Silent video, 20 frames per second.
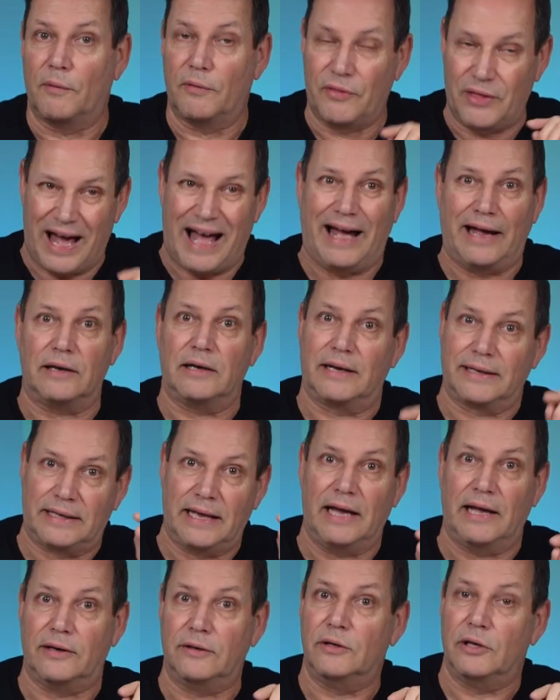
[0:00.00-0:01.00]
That,
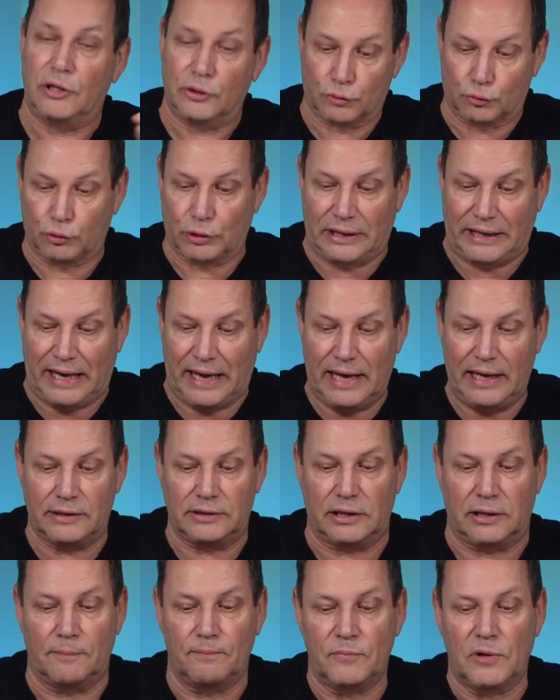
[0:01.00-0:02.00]
again, is really
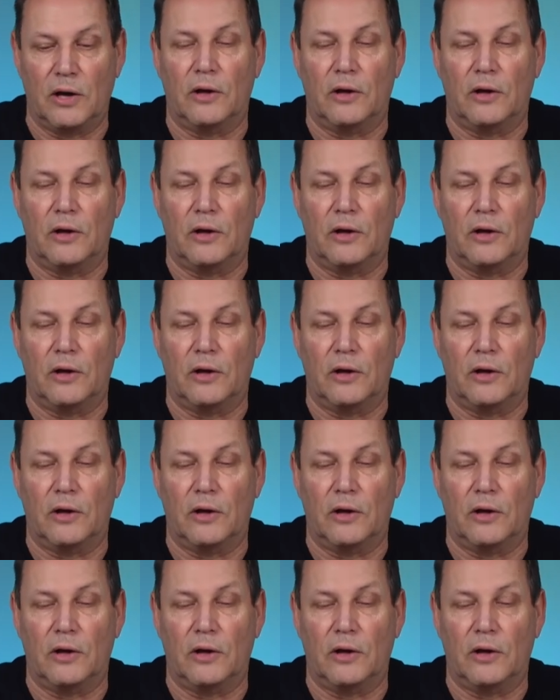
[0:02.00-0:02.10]
handy.